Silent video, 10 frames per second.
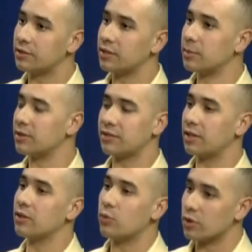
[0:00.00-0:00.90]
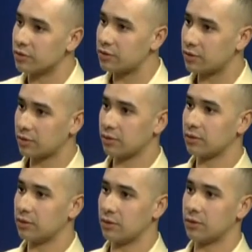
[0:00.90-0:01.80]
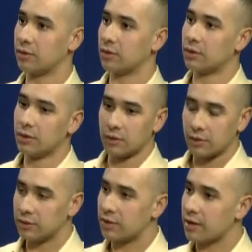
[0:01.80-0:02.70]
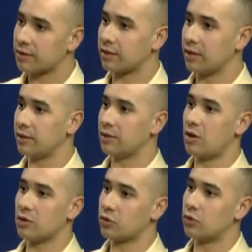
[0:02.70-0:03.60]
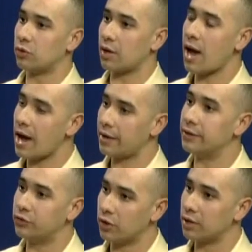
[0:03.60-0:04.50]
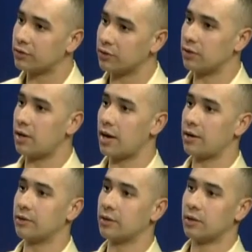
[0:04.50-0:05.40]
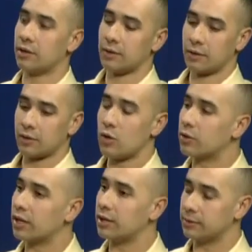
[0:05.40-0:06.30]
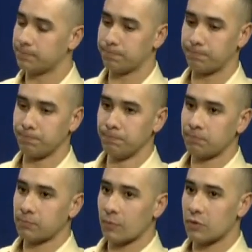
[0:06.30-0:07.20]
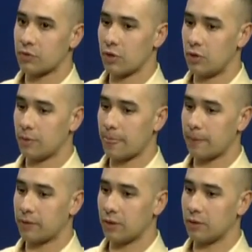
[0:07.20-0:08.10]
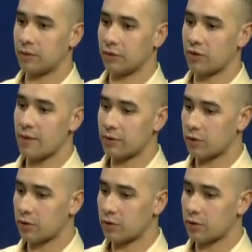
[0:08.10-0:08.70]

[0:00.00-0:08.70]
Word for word: similar state or worse. Yeah. You know, intoxicated and also high on drugs. You know, high on cocaine. Yeah. So the the driver of the